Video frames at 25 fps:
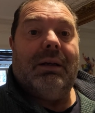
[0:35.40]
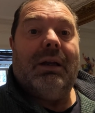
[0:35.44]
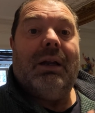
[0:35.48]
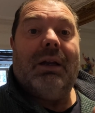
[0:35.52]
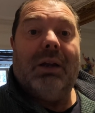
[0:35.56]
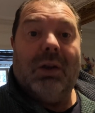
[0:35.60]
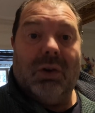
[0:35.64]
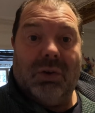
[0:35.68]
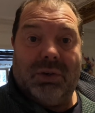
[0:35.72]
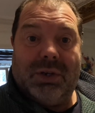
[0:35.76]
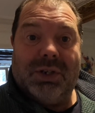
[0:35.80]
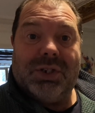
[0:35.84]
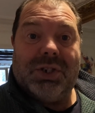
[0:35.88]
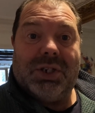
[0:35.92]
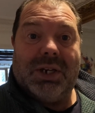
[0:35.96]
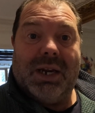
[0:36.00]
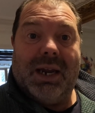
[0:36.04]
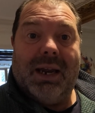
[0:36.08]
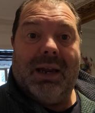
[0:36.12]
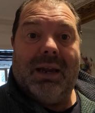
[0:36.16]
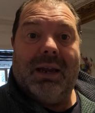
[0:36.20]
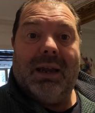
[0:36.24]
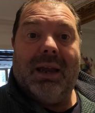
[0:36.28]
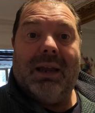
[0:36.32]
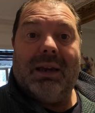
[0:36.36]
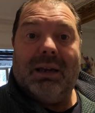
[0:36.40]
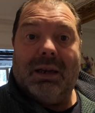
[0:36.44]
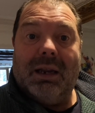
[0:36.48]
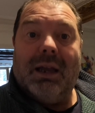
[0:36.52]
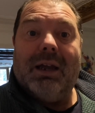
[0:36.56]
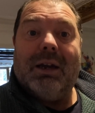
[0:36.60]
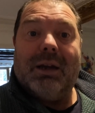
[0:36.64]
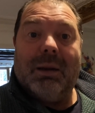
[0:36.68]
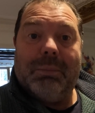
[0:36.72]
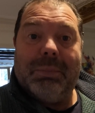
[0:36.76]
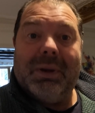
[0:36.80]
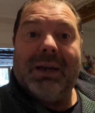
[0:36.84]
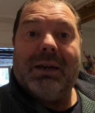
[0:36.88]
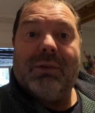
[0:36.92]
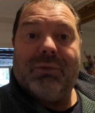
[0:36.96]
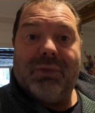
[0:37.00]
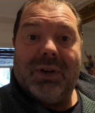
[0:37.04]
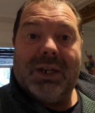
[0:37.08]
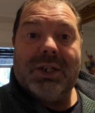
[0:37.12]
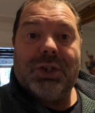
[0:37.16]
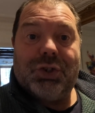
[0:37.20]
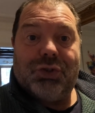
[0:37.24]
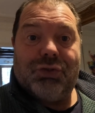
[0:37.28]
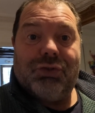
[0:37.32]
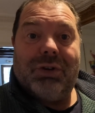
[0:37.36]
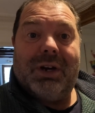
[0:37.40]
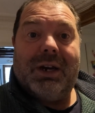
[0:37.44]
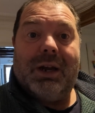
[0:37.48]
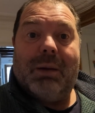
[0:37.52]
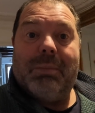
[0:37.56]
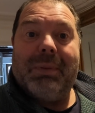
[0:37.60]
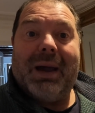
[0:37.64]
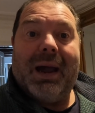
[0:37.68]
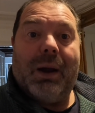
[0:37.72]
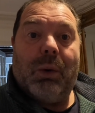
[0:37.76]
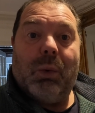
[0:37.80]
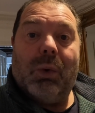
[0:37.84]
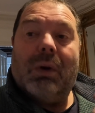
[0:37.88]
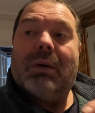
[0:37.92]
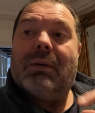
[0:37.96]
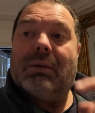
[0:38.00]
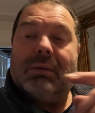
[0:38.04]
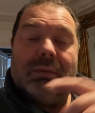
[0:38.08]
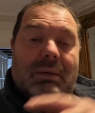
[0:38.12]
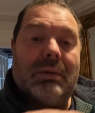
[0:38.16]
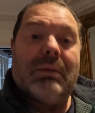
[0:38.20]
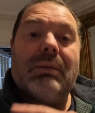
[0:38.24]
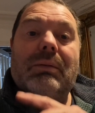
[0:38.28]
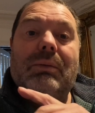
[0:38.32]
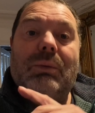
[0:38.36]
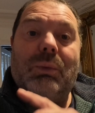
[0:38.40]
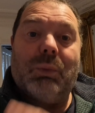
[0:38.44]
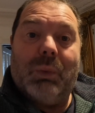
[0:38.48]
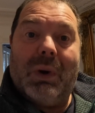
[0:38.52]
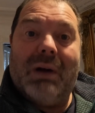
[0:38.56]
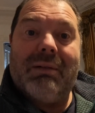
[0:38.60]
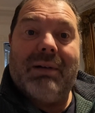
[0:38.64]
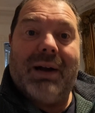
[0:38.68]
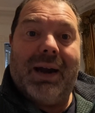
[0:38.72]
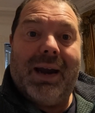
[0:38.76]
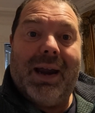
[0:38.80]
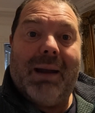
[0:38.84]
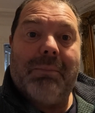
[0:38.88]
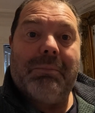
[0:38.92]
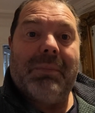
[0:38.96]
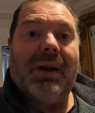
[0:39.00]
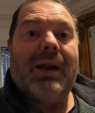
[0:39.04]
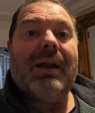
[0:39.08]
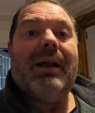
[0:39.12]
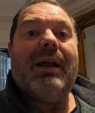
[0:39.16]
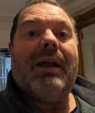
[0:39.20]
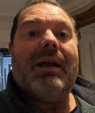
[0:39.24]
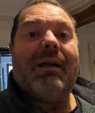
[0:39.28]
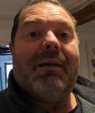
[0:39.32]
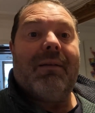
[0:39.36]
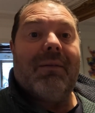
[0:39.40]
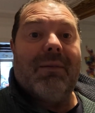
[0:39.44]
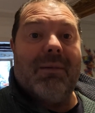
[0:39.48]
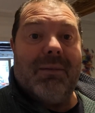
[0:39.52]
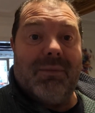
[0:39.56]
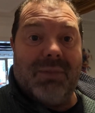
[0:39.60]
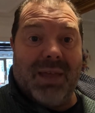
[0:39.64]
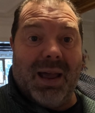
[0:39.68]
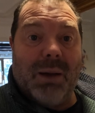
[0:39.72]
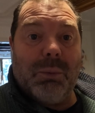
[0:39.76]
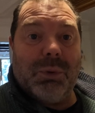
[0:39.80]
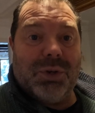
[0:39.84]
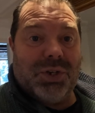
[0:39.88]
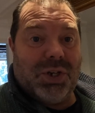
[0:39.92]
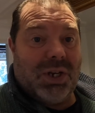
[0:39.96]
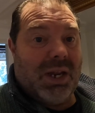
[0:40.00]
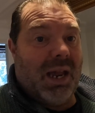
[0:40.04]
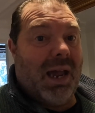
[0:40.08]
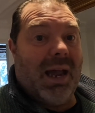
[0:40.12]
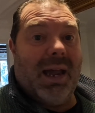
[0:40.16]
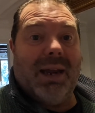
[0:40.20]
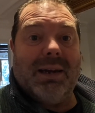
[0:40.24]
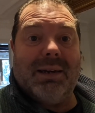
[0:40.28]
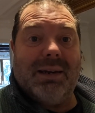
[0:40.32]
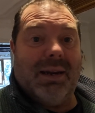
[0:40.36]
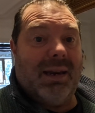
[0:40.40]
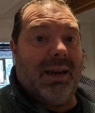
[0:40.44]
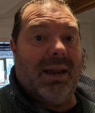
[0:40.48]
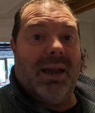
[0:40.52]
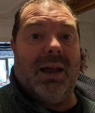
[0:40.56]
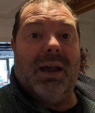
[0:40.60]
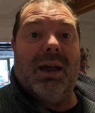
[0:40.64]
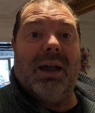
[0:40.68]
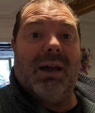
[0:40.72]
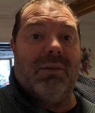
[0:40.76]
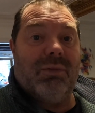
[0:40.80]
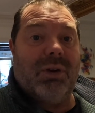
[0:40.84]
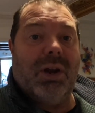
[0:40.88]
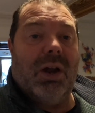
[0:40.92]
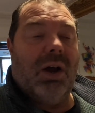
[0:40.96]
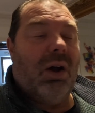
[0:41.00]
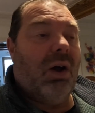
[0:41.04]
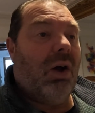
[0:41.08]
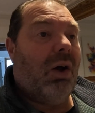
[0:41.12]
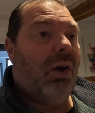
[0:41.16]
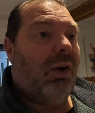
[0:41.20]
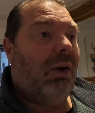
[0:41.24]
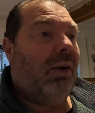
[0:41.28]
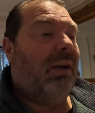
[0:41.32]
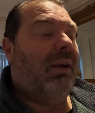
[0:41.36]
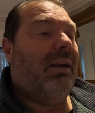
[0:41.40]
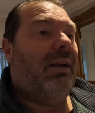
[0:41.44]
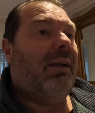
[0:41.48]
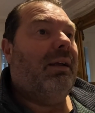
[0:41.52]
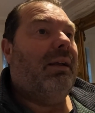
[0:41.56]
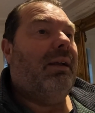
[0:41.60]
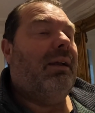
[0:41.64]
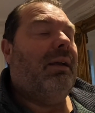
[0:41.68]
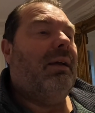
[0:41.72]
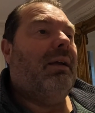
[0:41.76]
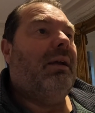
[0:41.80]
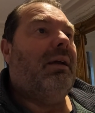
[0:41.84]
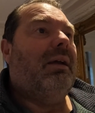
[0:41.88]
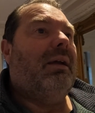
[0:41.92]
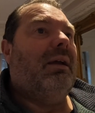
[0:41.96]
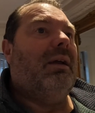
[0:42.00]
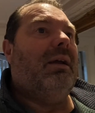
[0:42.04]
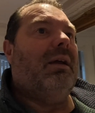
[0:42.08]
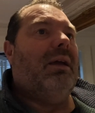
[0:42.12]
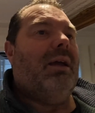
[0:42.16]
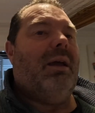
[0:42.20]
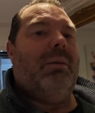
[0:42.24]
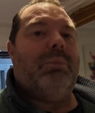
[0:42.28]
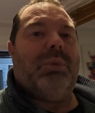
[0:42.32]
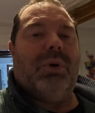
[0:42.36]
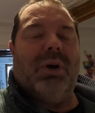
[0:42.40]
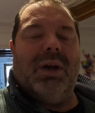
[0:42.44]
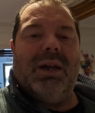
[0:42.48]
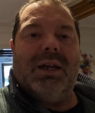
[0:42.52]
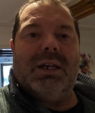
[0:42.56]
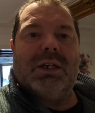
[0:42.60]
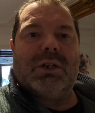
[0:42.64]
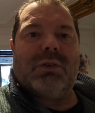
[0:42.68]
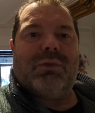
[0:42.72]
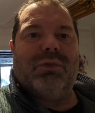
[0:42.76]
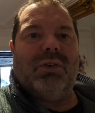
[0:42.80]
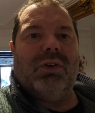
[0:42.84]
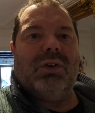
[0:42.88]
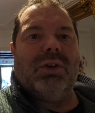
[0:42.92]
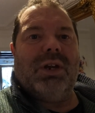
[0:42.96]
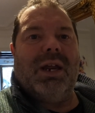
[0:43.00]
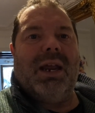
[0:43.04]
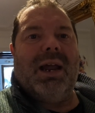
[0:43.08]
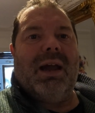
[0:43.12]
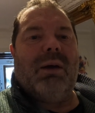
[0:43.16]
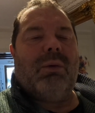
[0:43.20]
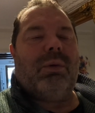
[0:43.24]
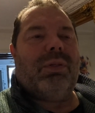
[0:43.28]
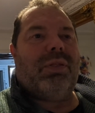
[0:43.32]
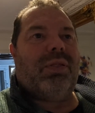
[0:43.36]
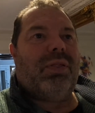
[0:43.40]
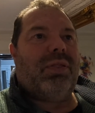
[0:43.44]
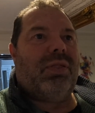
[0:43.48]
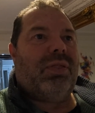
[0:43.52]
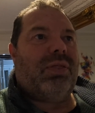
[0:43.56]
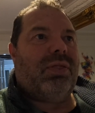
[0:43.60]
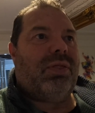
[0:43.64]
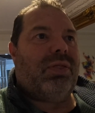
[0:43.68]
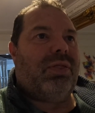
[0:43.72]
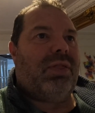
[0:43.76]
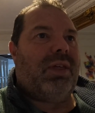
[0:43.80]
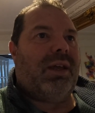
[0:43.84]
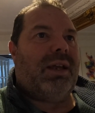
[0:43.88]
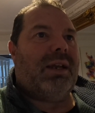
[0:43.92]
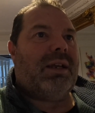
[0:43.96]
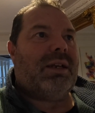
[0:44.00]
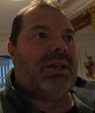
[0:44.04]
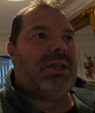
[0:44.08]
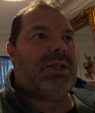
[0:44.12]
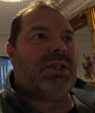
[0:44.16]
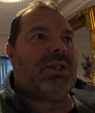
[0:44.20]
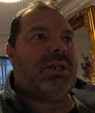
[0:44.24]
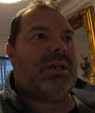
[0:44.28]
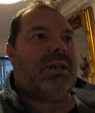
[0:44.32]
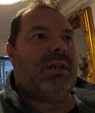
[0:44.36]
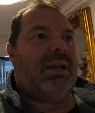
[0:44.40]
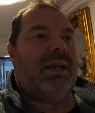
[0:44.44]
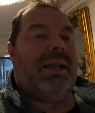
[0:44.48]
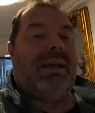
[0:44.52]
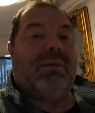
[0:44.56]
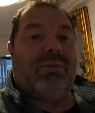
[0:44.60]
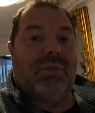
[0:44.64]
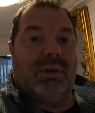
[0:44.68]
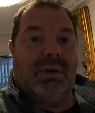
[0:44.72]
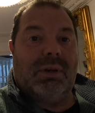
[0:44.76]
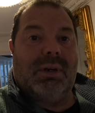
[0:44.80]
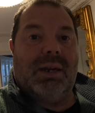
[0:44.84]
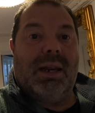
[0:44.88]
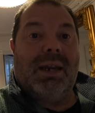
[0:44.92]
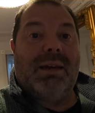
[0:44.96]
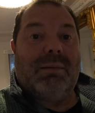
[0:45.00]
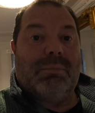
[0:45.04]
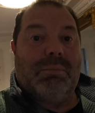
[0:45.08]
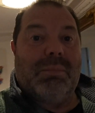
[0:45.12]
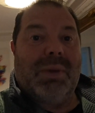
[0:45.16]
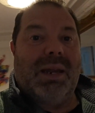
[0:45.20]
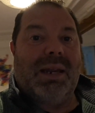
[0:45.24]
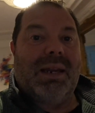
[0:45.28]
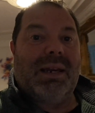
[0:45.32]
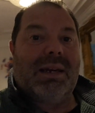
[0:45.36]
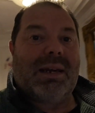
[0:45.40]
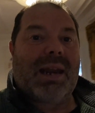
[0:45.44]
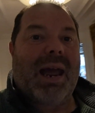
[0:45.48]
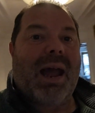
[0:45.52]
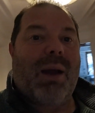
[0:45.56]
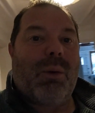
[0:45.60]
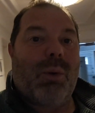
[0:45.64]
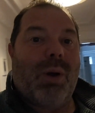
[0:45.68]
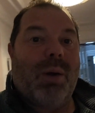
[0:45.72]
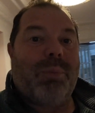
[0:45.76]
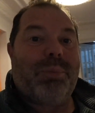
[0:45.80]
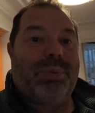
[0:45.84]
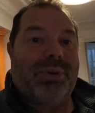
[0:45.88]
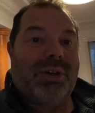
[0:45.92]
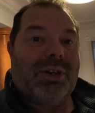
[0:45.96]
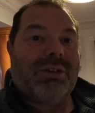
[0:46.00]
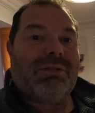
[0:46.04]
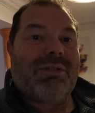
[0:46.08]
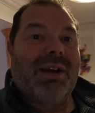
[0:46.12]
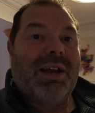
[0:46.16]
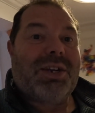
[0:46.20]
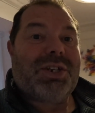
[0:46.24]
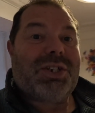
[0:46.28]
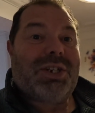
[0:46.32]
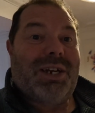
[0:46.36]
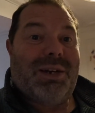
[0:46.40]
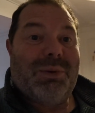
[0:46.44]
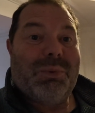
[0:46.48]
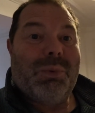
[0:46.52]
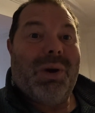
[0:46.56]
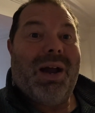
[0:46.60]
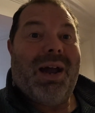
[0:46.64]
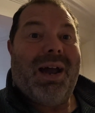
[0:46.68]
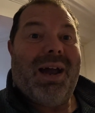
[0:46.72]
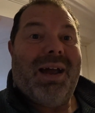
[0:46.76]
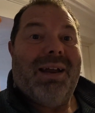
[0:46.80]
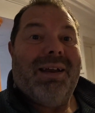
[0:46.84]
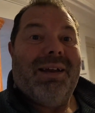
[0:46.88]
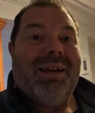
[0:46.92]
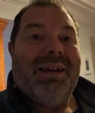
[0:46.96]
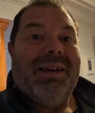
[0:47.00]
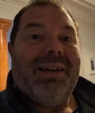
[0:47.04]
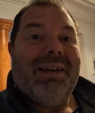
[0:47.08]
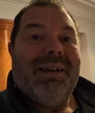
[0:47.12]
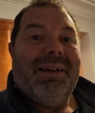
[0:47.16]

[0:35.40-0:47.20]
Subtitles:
look at it and learn a bit of history about where I am. That was the idea of it all. But it's funny how things, even in me now, are progressing, where